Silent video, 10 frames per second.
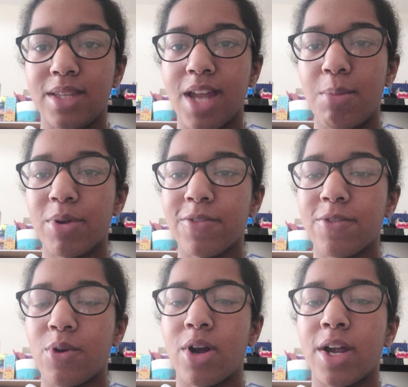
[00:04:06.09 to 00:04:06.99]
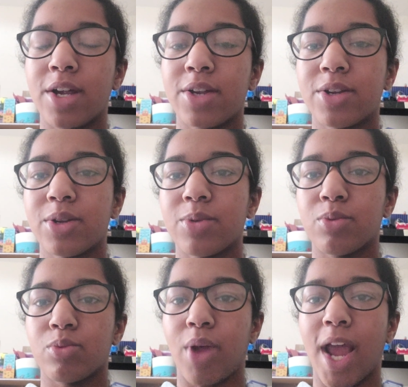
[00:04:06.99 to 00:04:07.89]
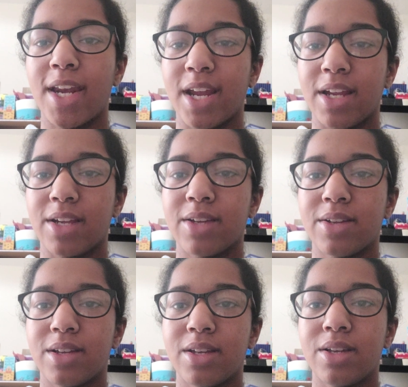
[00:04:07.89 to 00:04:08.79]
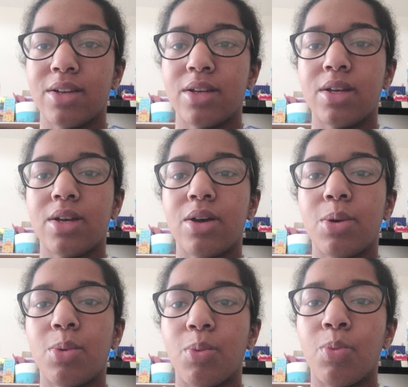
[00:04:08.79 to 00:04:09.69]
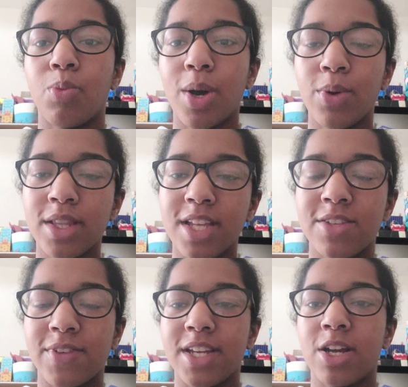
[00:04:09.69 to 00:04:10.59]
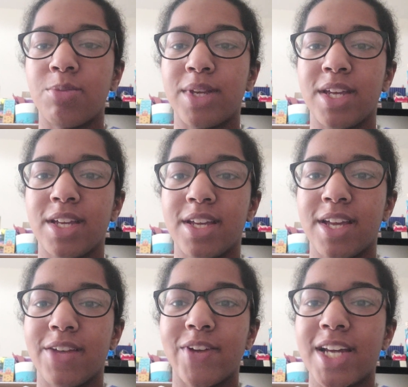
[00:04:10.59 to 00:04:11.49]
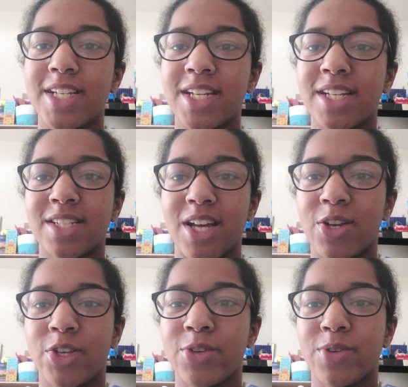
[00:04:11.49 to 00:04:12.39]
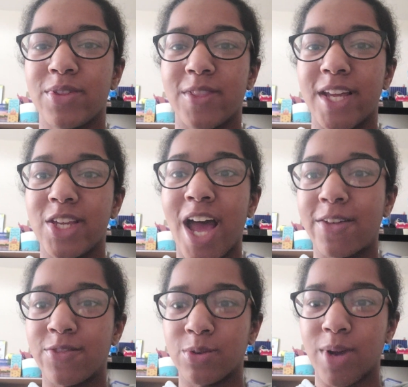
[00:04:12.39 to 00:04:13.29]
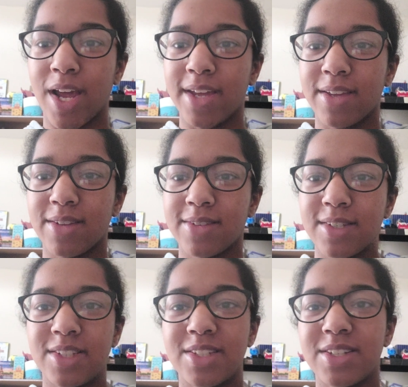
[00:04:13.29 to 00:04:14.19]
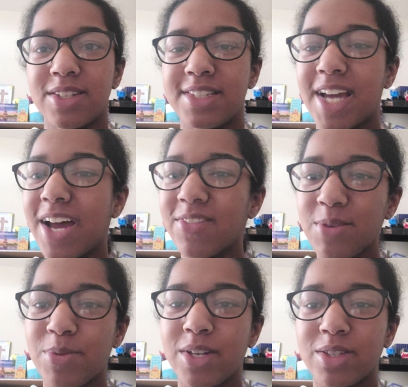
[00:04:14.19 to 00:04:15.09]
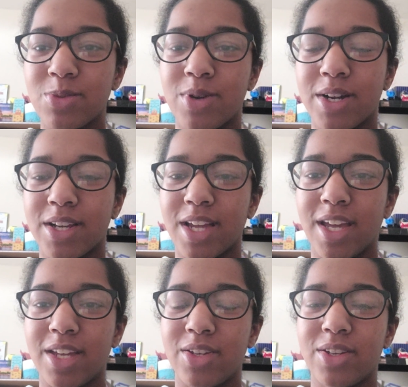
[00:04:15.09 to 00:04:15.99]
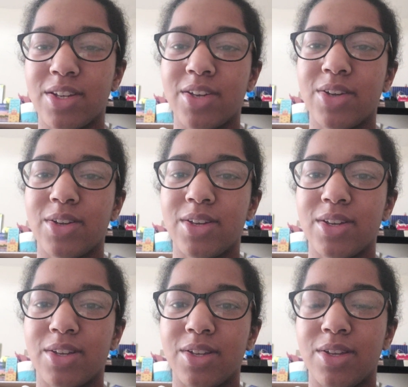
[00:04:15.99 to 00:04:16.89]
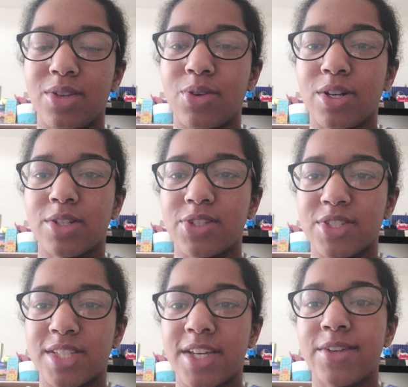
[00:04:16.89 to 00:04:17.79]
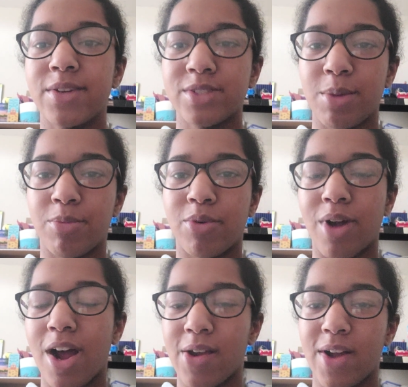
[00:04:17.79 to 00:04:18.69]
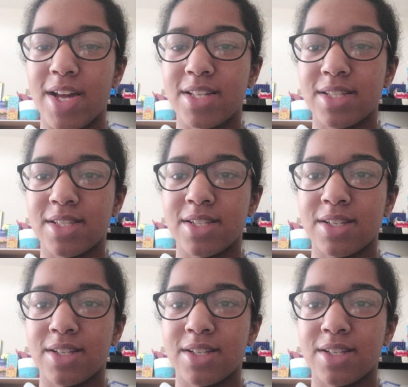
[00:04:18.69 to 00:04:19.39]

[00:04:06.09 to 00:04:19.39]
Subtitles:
Number 4, writing. What would this video be if I didn't tell you that you have to write? You have to put the work in order to see some progress.